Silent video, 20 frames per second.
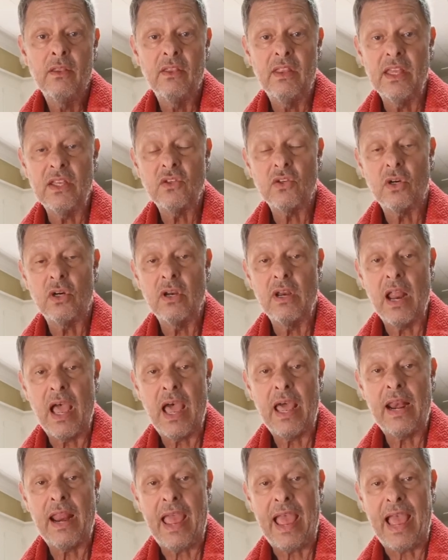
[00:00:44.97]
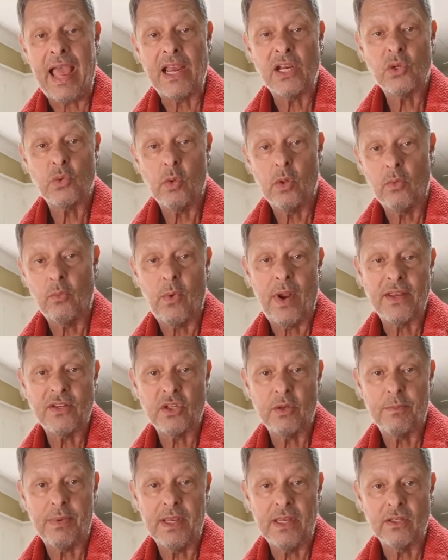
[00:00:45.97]
These are not actual
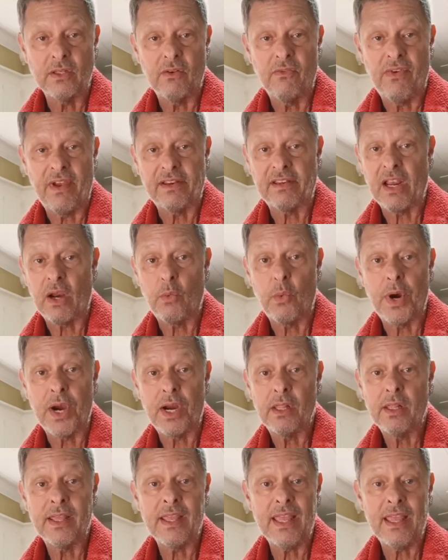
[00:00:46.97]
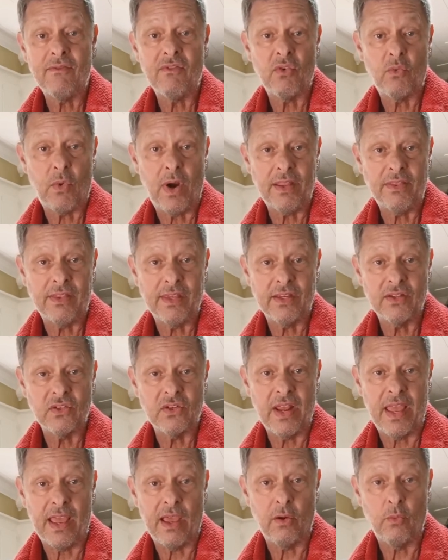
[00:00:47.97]
recipes. In fact, I rarely even write things
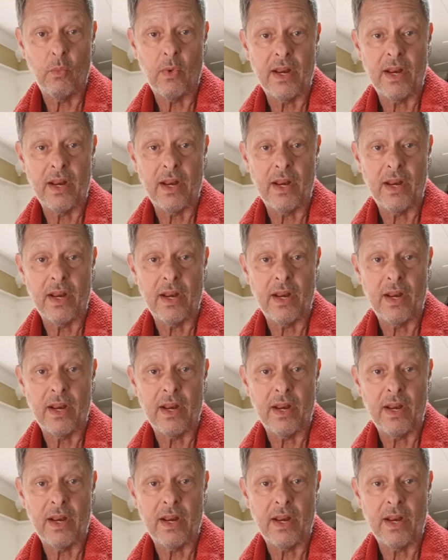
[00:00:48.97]
down.